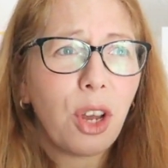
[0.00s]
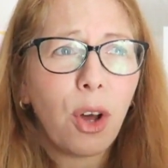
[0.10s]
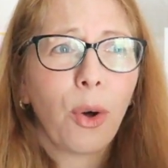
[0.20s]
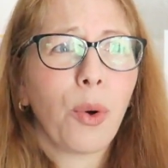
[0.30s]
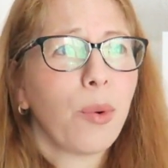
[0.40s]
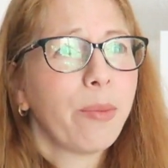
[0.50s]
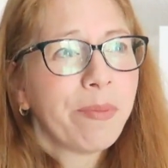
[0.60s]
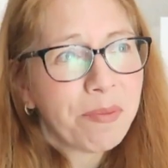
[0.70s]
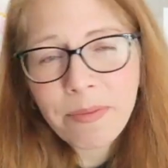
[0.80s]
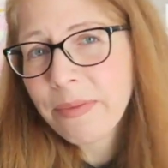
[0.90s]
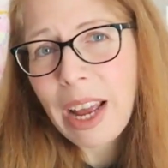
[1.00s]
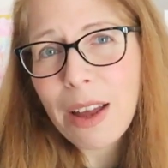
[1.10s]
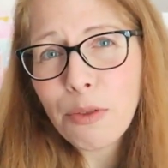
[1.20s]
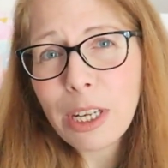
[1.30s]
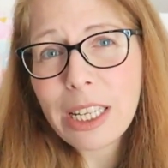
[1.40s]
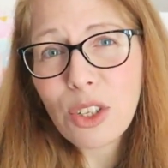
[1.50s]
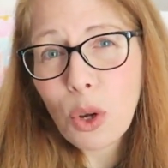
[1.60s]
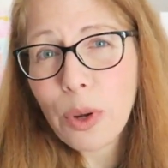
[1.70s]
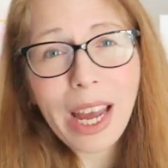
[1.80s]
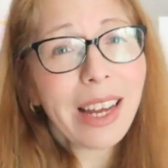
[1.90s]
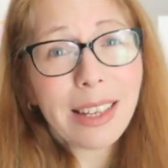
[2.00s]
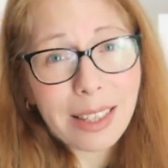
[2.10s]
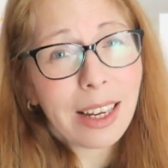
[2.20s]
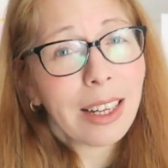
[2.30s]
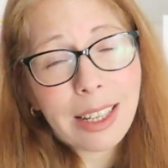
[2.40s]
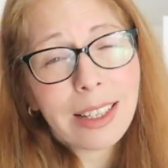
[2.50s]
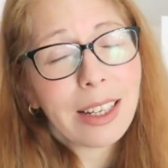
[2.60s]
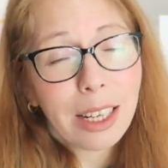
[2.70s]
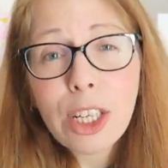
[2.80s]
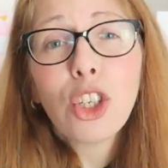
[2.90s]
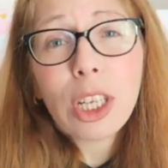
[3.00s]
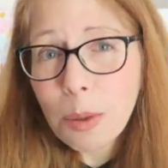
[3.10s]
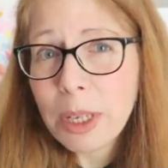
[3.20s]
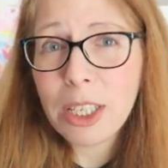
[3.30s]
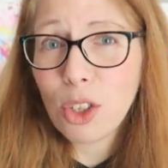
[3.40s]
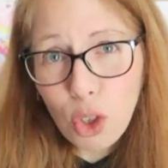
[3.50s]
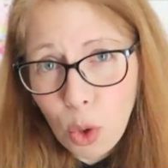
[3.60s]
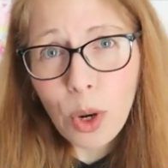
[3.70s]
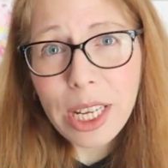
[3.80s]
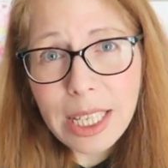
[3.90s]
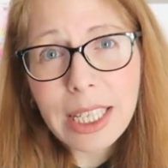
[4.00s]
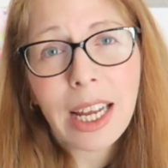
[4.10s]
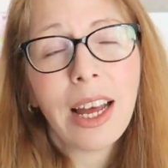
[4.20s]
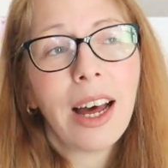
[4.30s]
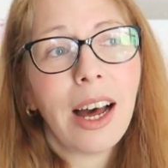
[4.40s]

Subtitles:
so I feel it's okay. It's a legitimate choice.